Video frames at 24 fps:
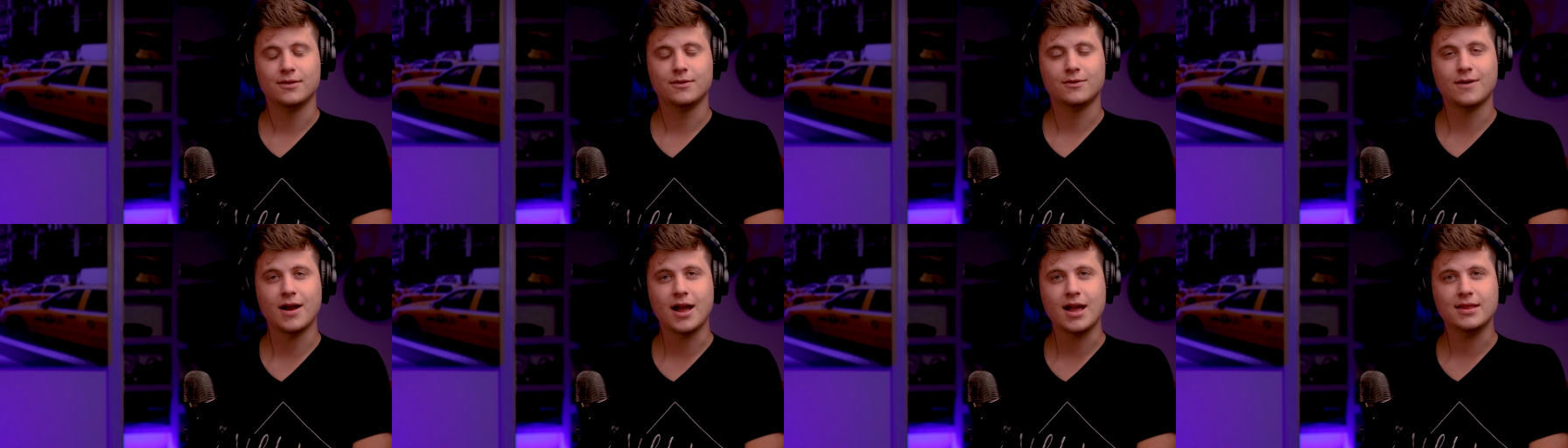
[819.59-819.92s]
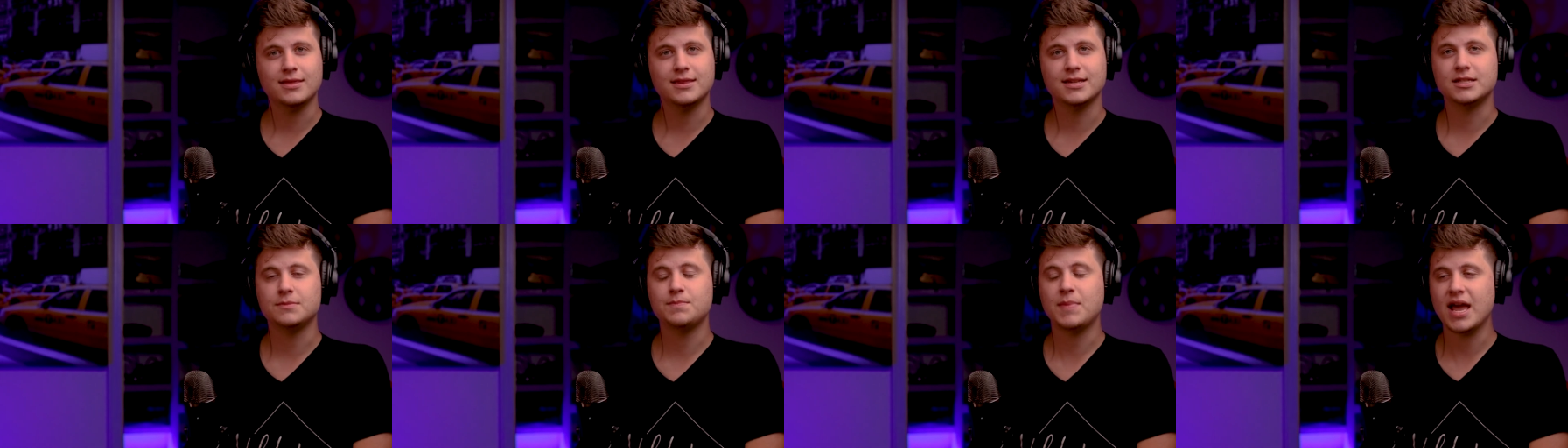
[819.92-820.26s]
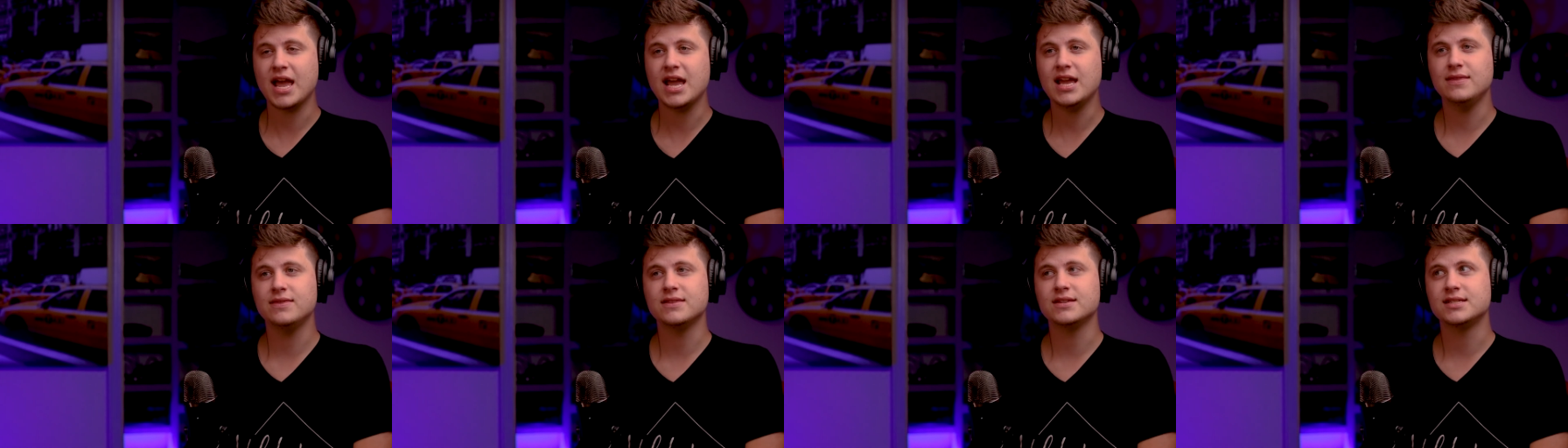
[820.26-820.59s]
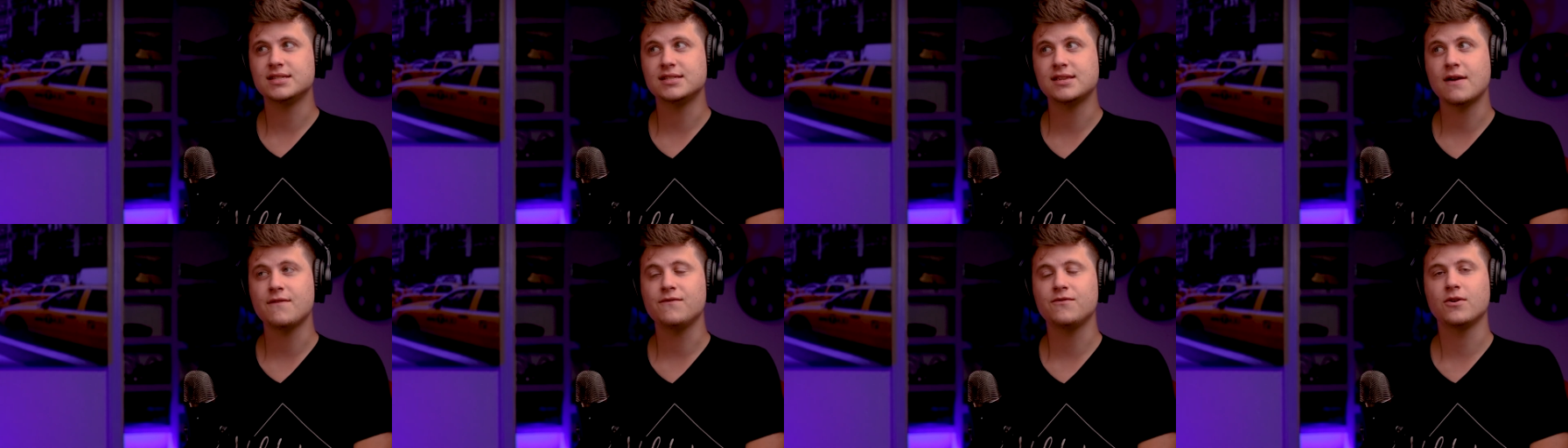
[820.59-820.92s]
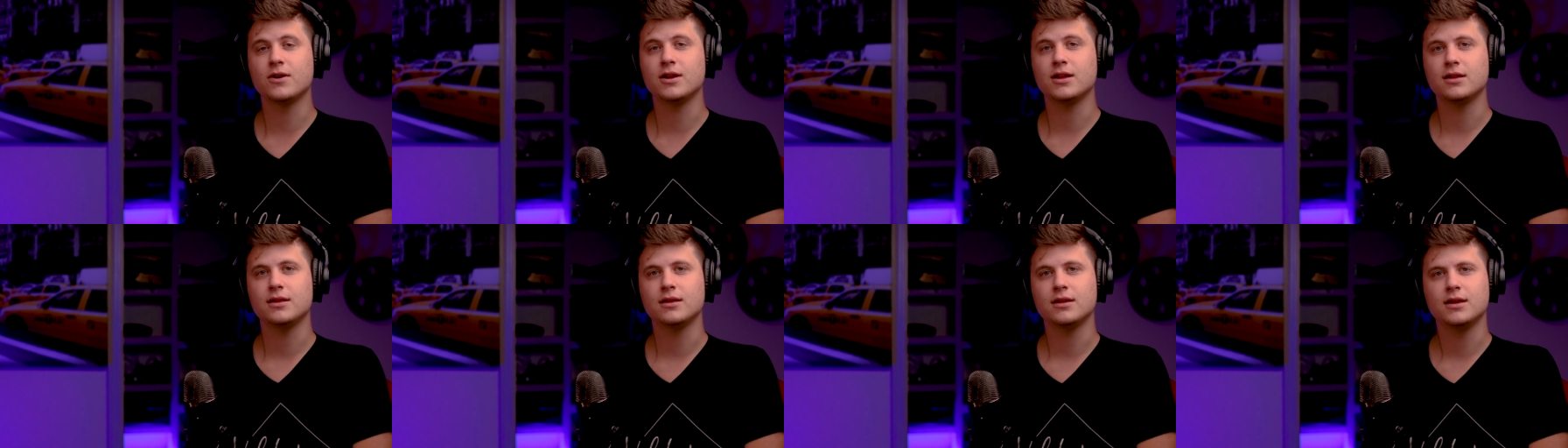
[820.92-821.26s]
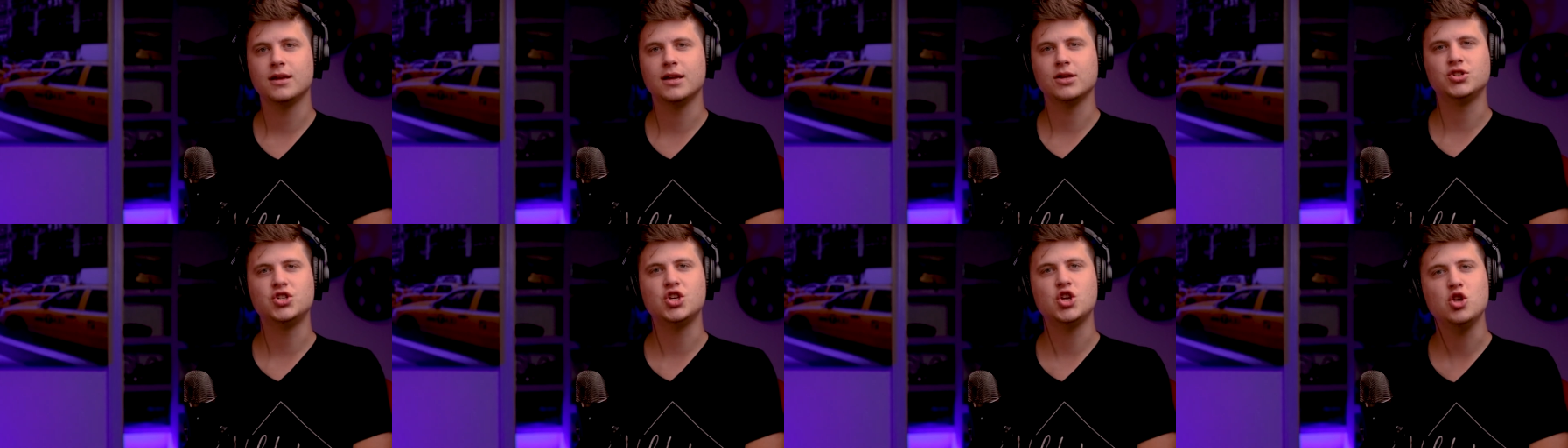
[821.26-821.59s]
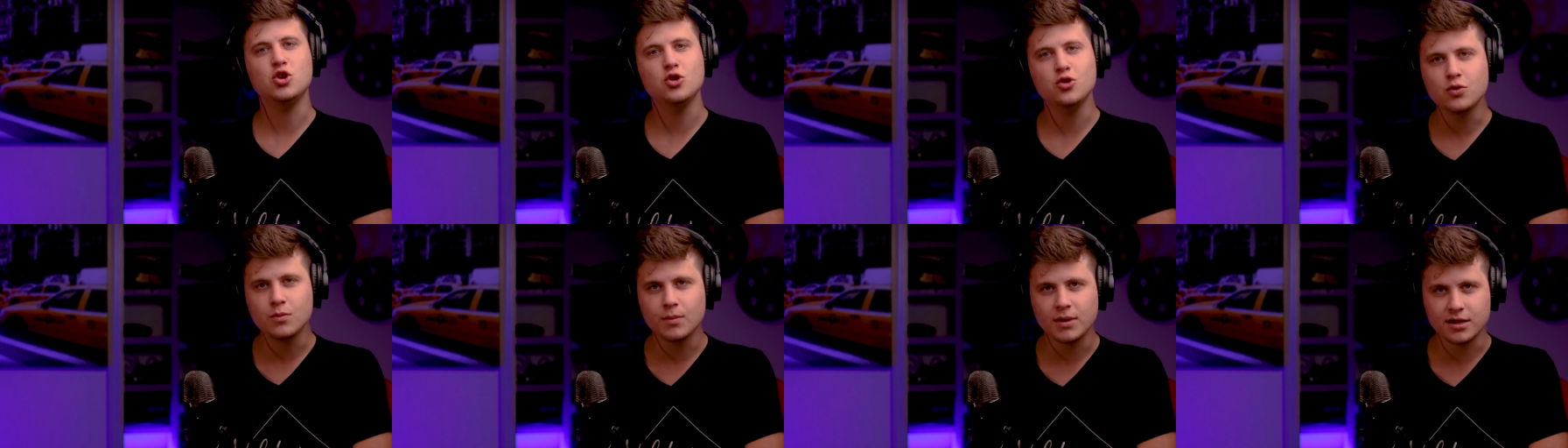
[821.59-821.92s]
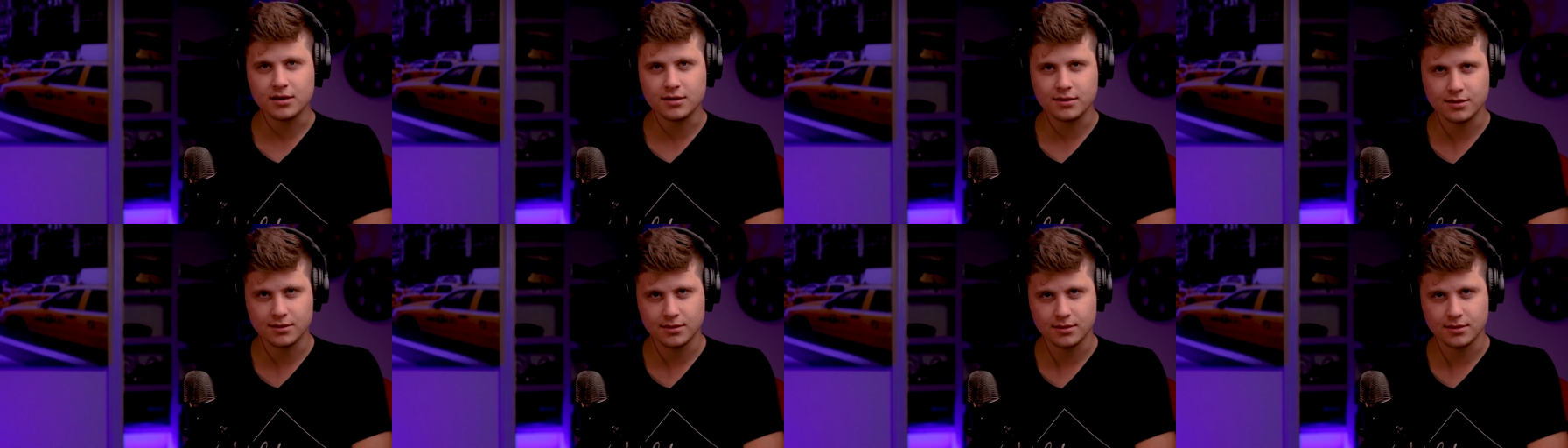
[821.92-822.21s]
Right? This pain, this suffering, it's human.